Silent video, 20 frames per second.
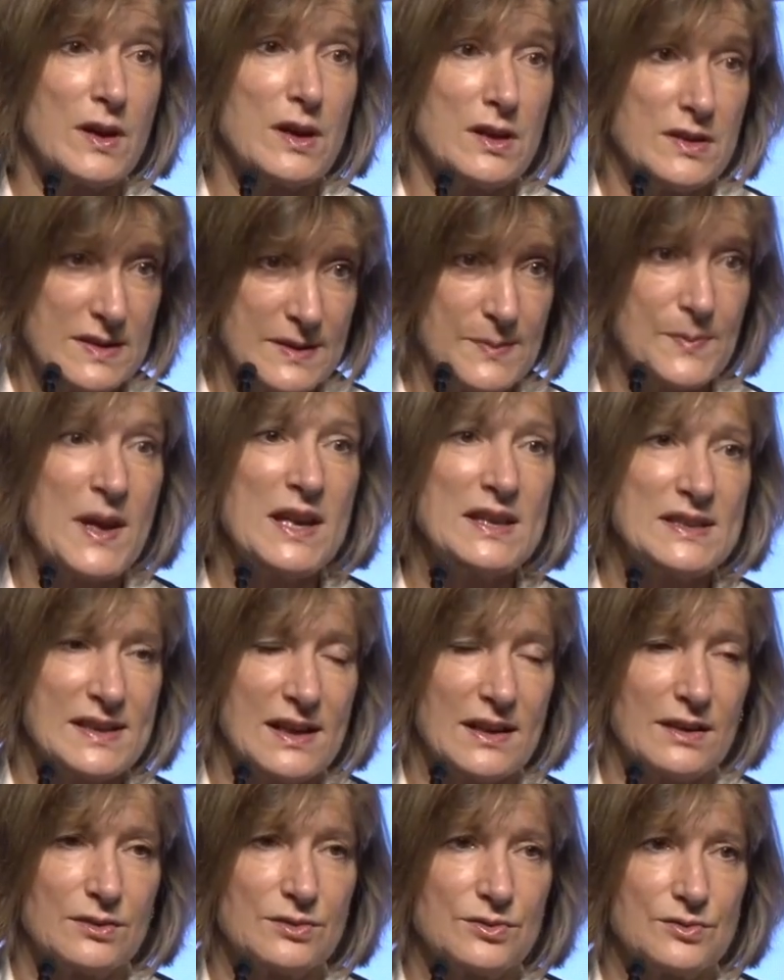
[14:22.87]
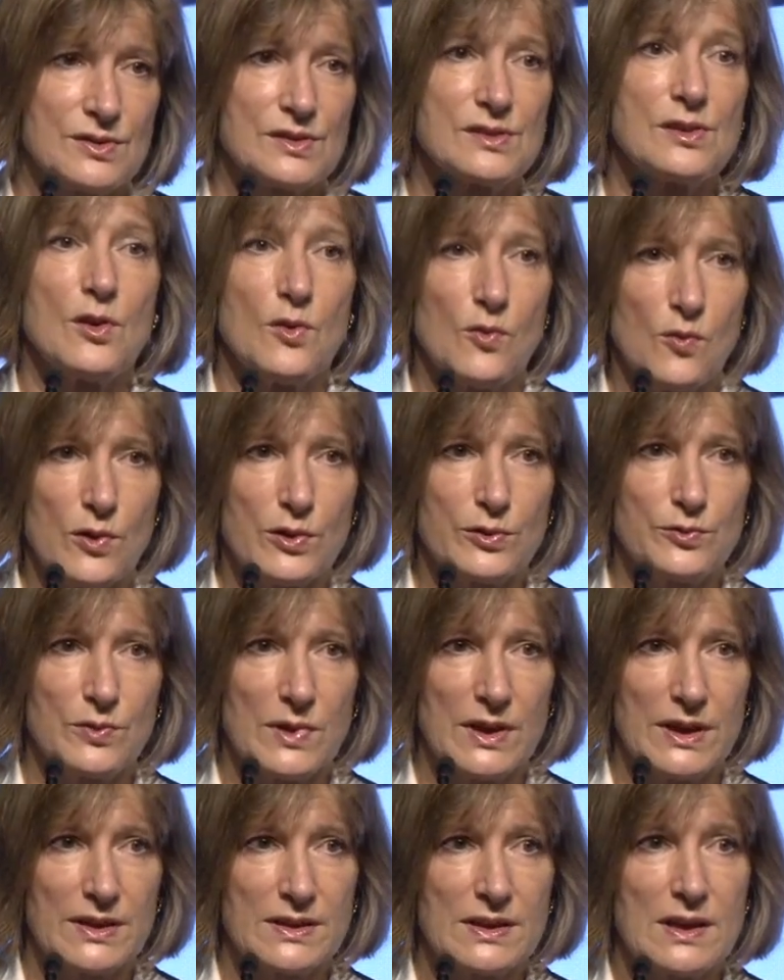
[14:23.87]
space actors
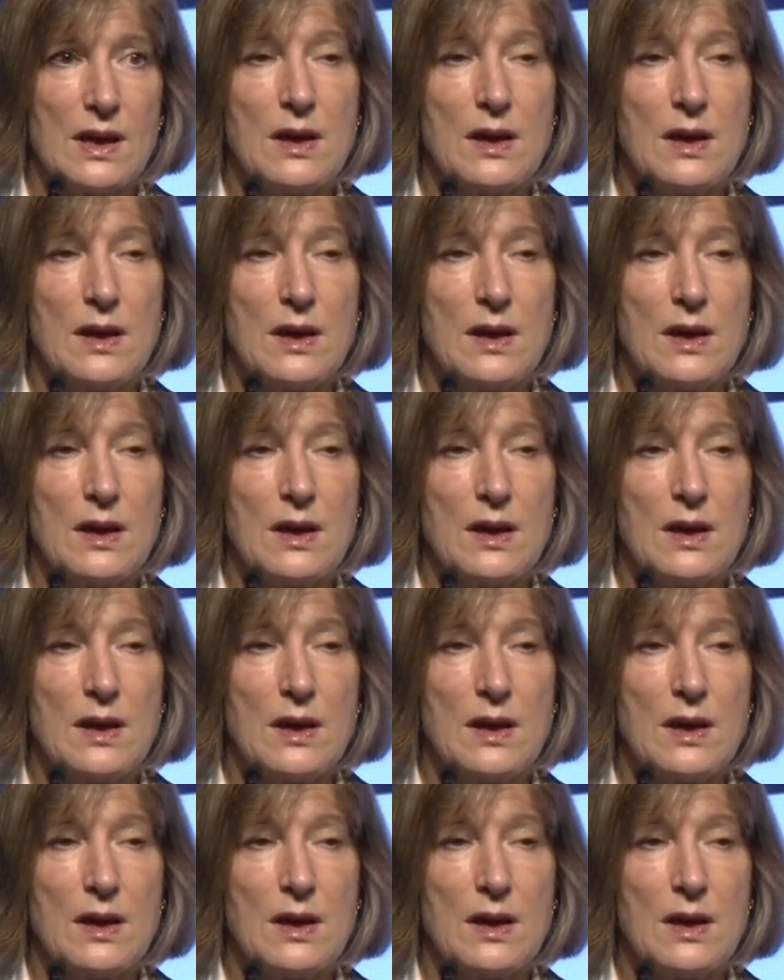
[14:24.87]
worldwide.